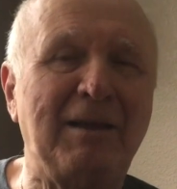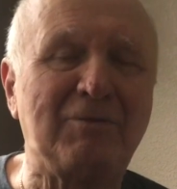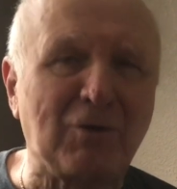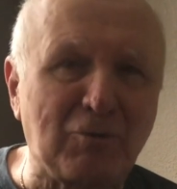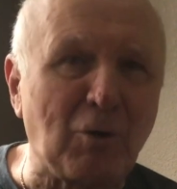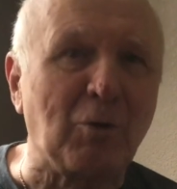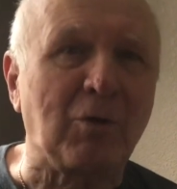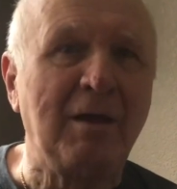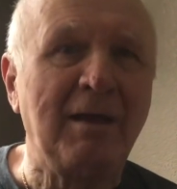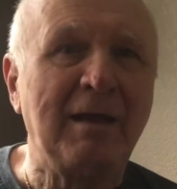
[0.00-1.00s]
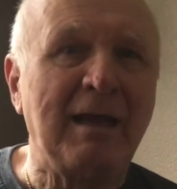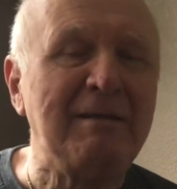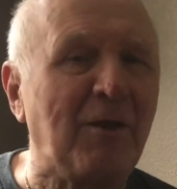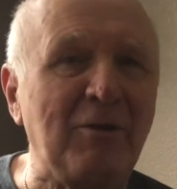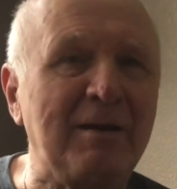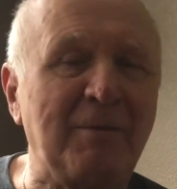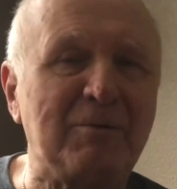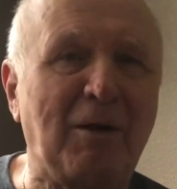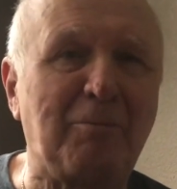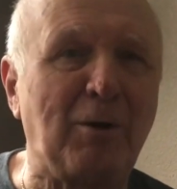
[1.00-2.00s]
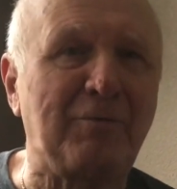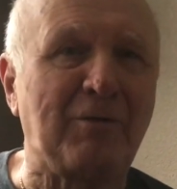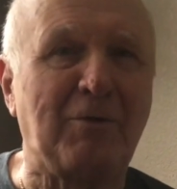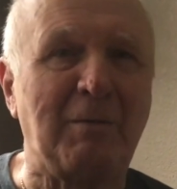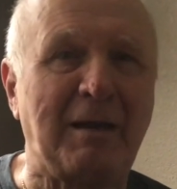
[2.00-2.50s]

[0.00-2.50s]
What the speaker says: It's the truth. Nothing comes out perfect for me.